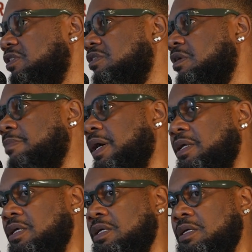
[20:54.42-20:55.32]
to
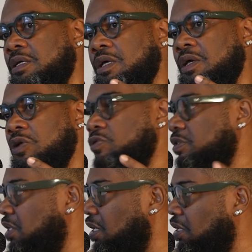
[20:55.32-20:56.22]
somebody who
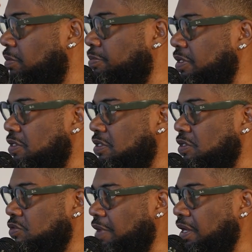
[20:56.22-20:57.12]
is in a
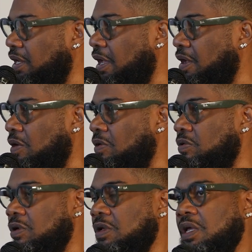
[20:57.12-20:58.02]
business right
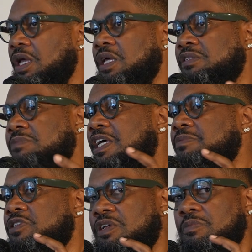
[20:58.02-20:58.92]
now? And
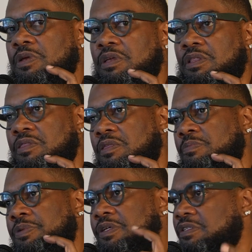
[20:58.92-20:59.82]
sometimes it could be that the
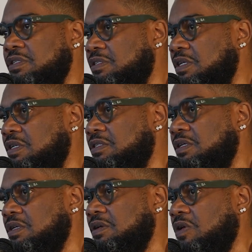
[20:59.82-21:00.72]
business
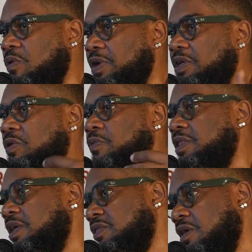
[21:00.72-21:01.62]
isn't going in the way
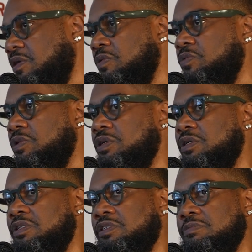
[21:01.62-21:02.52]
they thought it
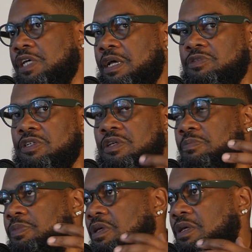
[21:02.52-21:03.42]
was. Sometimes it
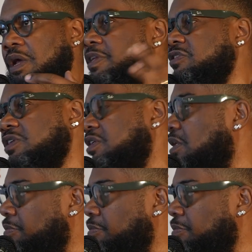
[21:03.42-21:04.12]
could be, I mean, there's any